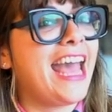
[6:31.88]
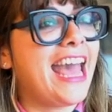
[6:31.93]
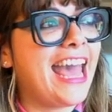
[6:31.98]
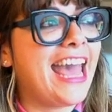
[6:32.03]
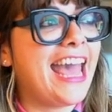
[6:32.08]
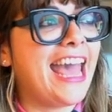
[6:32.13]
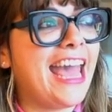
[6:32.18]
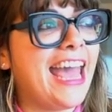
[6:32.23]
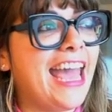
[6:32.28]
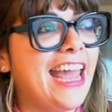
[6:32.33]

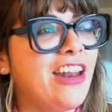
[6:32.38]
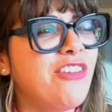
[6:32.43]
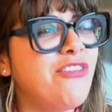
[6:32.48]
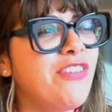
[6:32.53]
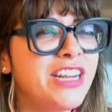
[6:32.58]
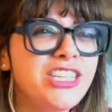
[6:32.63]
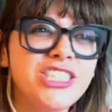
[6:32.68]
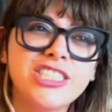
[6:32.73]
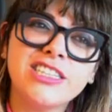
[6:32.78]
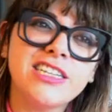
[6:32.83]
and
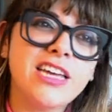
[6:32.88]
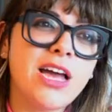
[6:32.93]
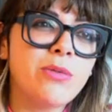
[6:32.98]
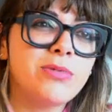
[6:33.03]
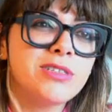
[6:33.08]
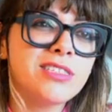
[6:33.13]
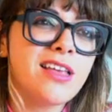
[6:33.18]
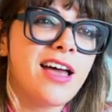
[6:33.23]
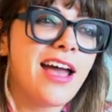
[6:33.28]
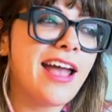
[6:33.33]
eventually I
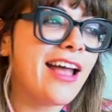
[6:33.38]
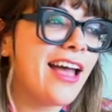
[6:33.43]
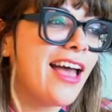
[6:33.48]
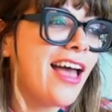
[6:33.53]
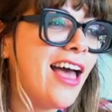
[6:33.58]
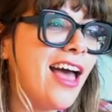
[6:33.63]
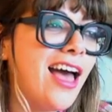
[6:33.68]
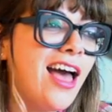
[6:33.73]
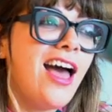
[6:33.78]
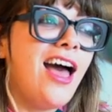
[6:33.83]
was like,
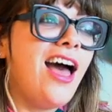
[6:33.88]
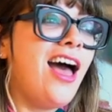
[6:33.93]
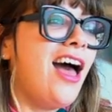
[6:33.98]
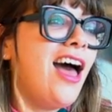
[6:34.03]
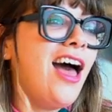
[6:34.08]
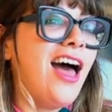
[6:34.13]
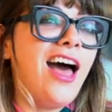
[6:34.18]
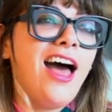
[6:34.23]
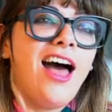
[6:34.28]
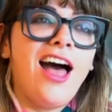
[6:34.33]

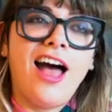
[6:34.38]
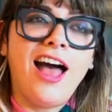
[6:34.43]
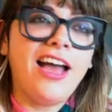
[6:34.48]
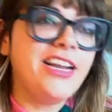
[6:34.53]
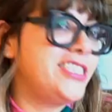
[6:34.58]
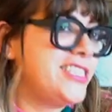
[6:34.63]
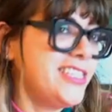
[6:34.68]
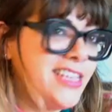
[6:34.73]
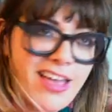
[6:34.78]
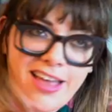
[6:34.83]
I
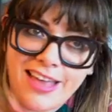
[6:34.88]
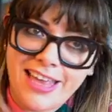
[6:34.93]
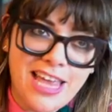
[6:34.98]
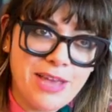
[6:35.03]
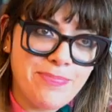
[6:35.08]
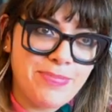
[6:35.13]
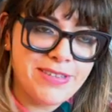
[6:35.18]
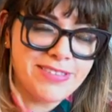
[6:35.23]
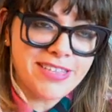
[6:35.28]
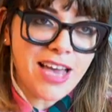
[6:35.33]
just can't
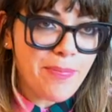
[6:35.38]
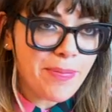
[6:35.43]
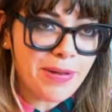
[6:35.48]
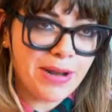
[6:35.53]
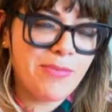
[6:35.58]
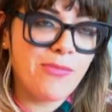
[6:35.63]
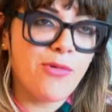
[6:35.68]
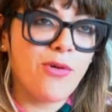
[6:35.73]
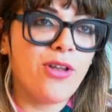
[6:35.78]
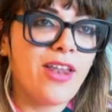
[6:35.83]
keep this up
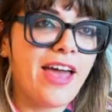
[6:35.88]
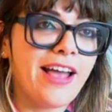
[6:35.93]
anymore.